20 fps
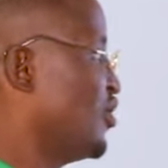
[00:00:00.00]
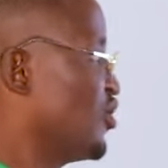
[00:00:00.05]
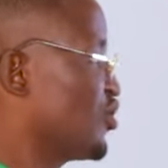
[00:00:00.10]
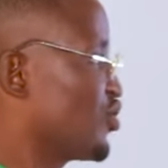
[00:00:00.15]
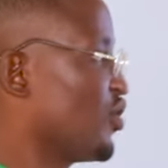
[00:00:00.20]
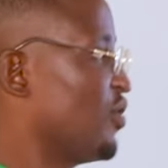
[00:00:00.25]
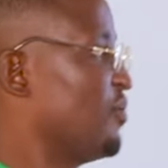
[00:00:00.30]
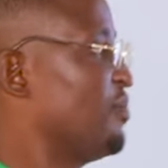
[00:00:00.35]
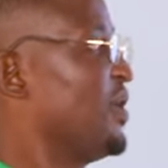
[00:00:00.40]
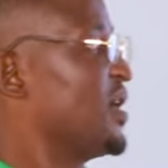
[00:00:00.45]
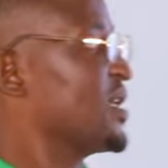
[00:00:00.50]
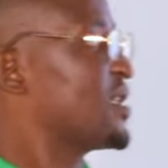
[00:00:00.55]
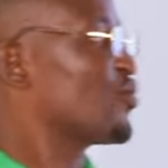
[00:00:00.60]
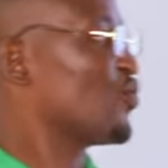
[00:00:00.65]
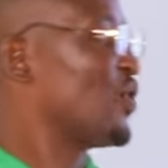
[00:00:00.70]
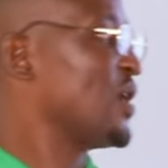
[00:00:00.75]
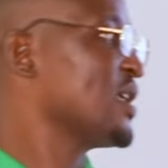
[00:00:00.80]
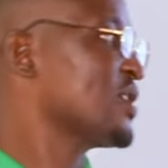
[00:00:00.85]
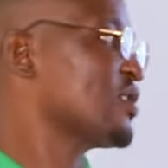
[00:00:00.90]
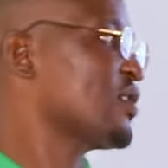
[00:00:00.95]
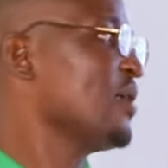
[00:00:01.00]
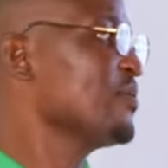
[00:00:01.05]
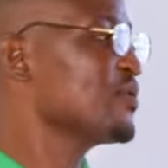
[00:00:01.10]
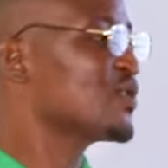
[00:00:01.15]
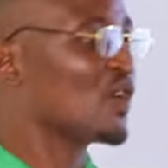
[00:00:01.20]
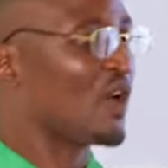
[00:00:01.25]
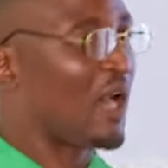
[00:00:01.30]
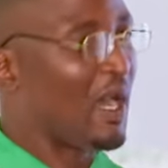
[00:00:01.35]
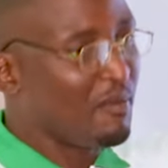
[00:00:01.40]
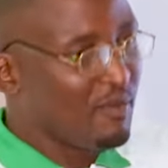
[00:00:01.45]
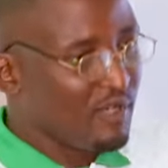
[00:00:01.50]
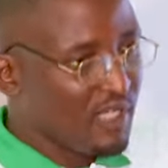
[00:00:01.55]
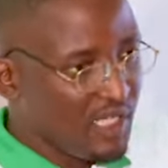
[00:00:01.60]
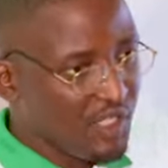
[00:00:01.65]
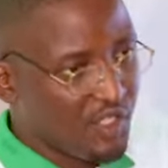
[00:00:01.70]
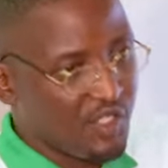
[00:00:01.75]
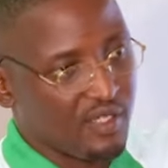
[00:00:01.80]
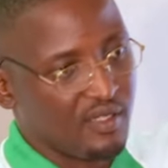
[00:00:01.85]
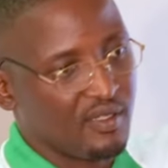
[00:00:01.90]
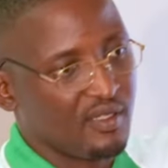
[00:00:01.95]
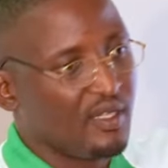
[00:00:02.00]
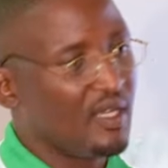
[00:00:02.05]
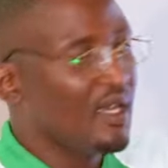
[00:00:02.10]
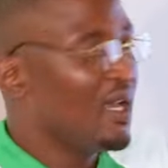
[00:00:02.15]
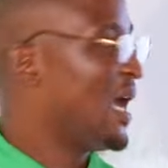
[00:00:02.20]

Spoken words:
So, but when it comes to ammunition